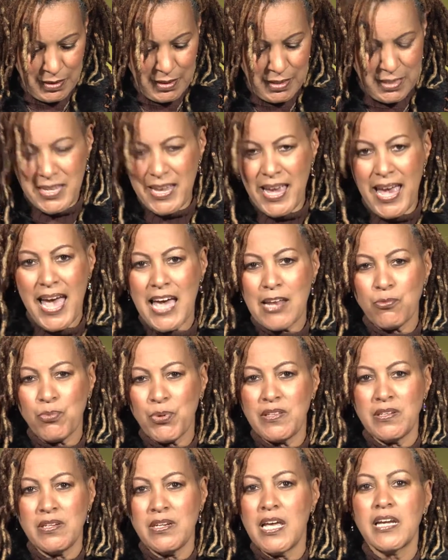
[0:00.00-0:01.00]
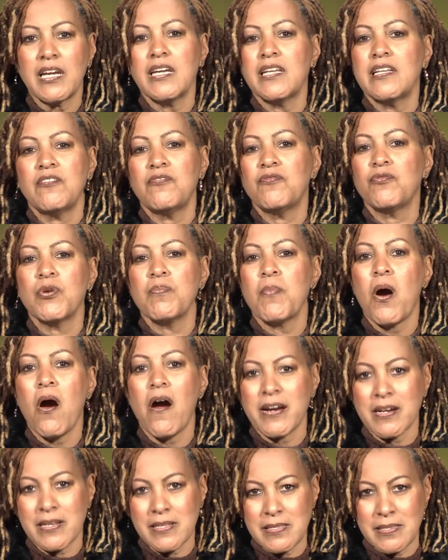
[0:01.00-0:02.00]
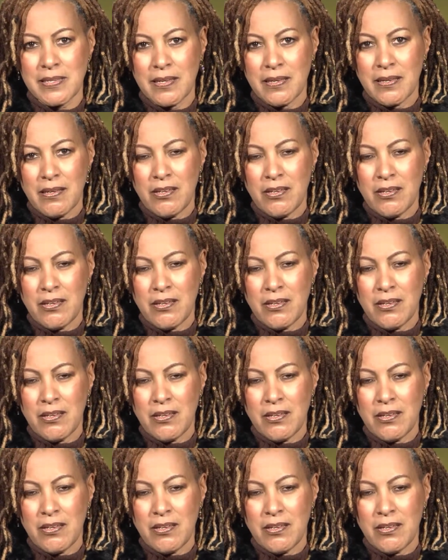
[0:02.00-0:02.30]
he had with negative remarks.